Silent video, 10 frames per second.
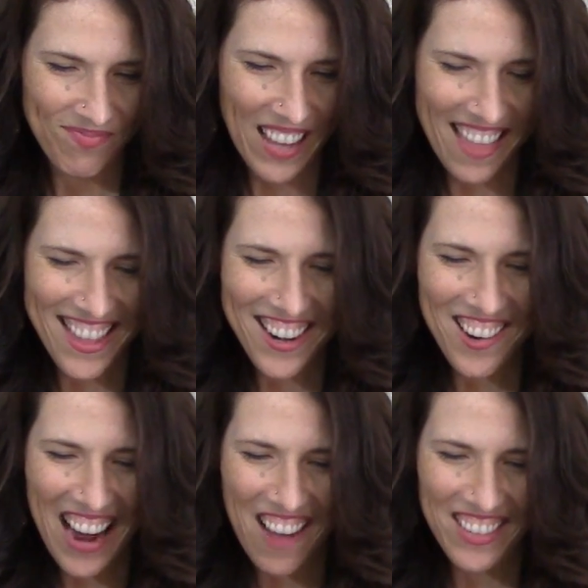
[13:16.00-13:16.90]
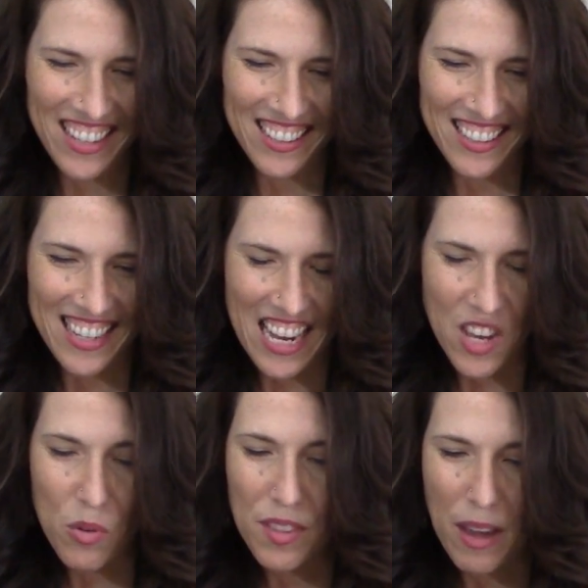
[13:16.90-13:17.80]
And there you have it.
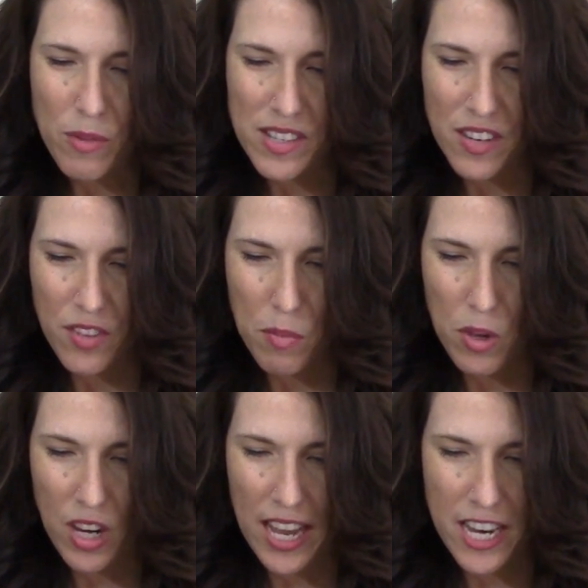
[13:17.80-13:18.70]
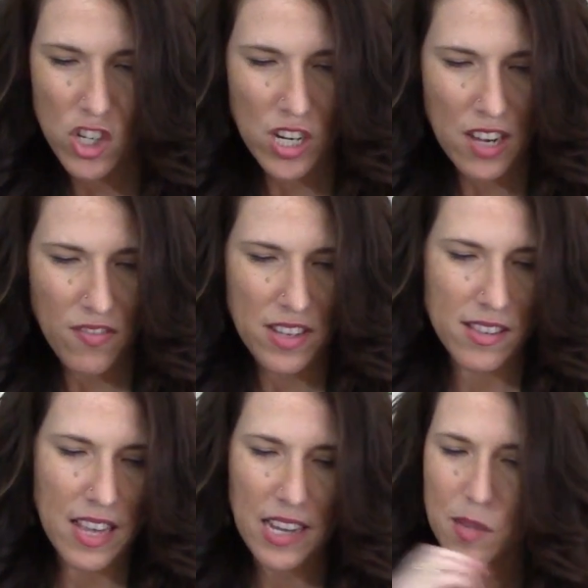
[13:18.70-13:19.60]
You will then receive communication if this
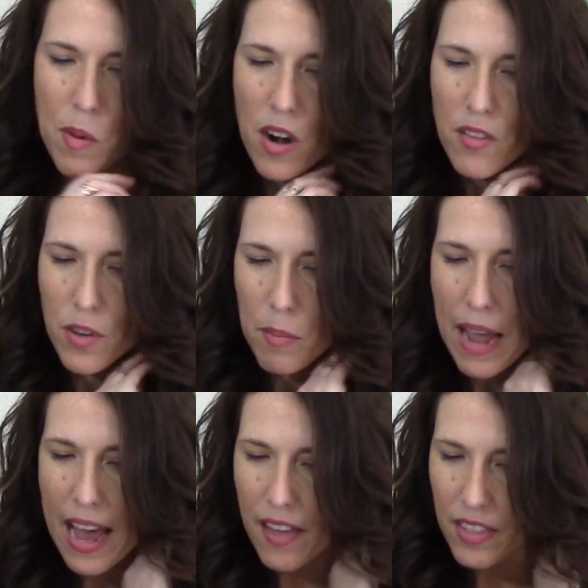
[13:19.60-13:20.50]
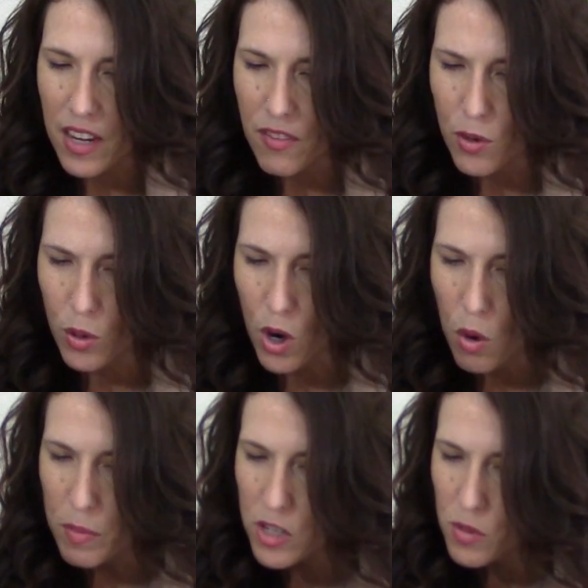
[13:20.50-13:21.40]
thing is part of your path and if you are
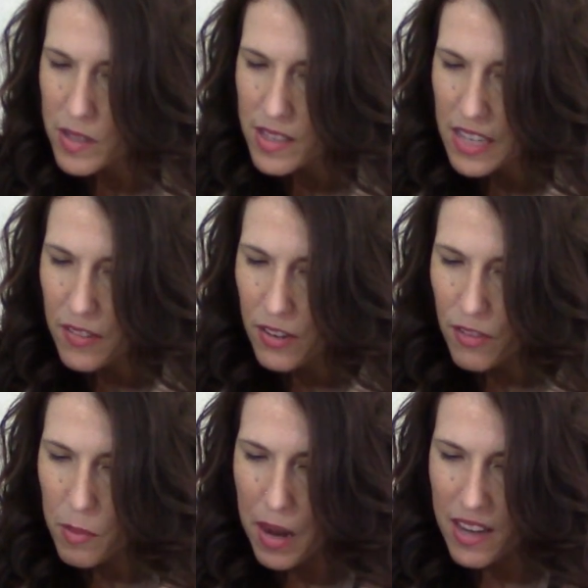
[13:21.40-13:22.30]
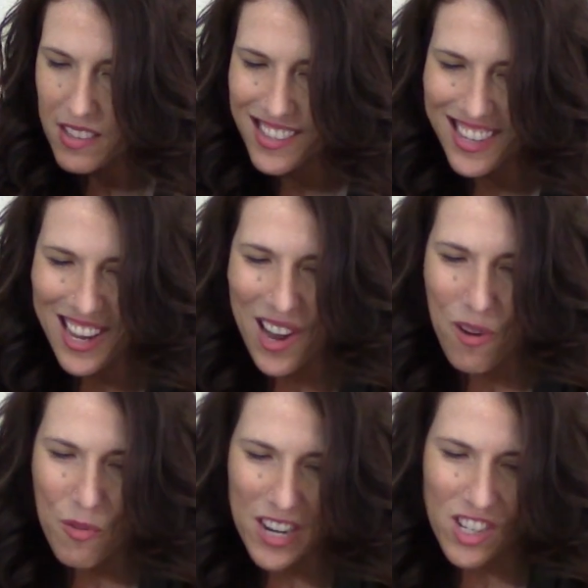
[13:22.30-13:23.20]
open to receiving from us,
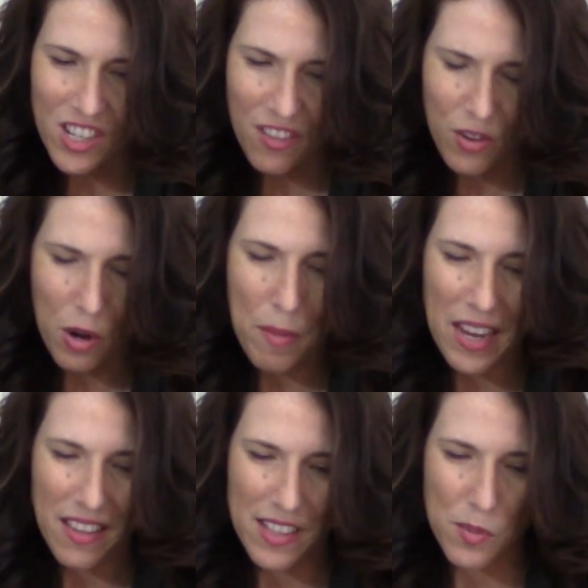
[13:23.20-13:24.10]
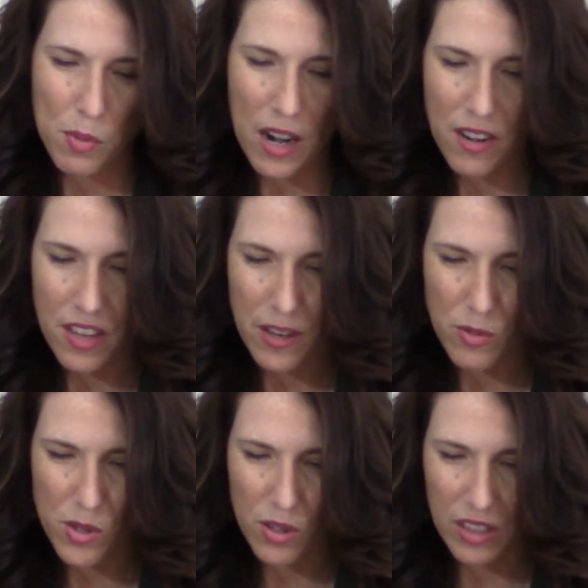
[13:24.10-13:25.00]
which, if you are making this prayer, then you
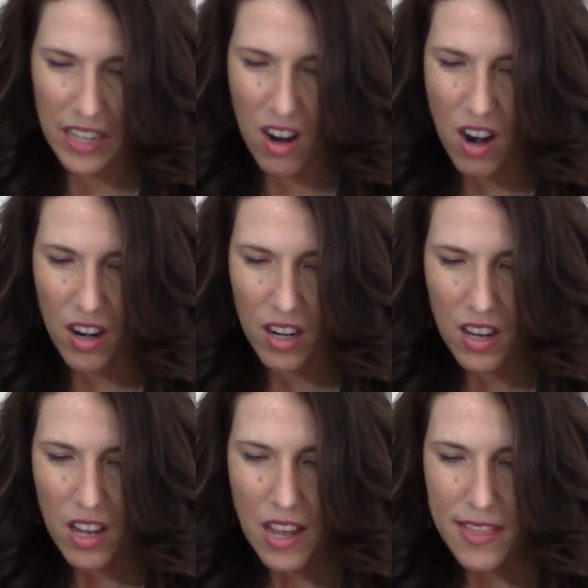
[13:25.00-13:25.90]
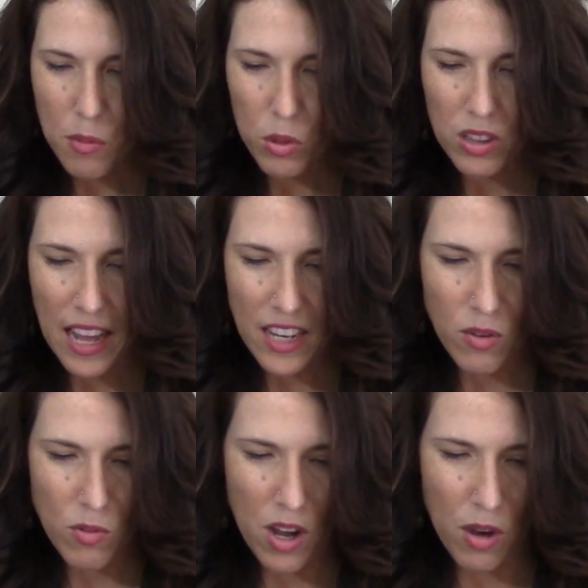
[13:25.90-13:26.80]
certainly are, that will let
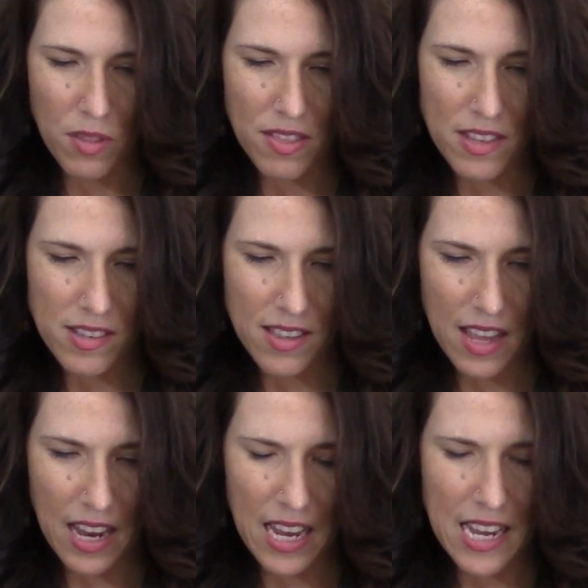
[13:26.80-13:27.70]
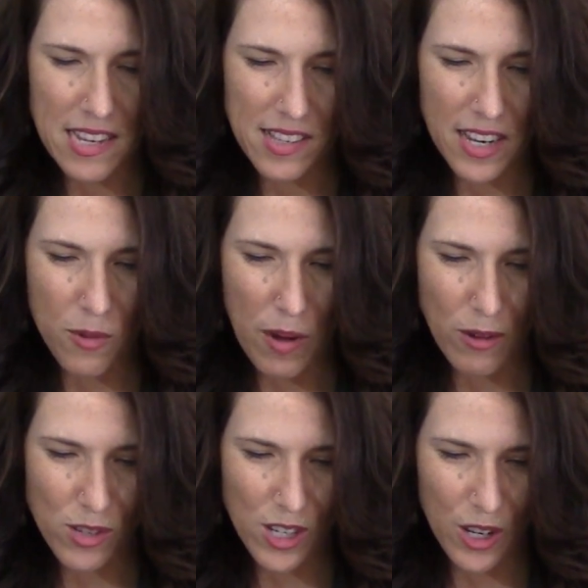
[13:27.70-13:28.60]
you know that this thing is en
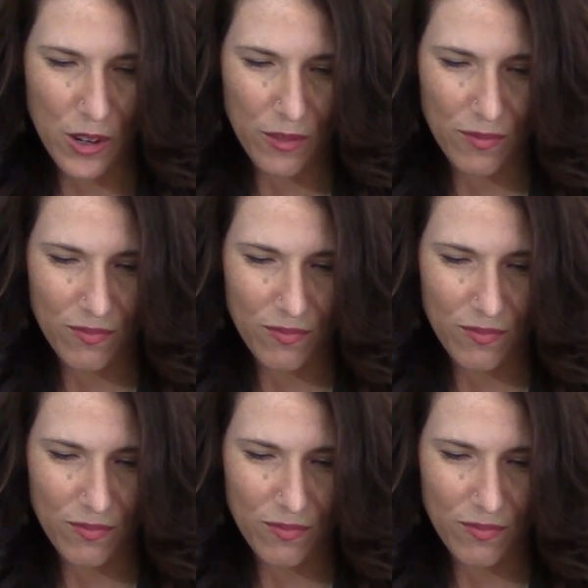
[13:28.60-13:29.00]
route to you.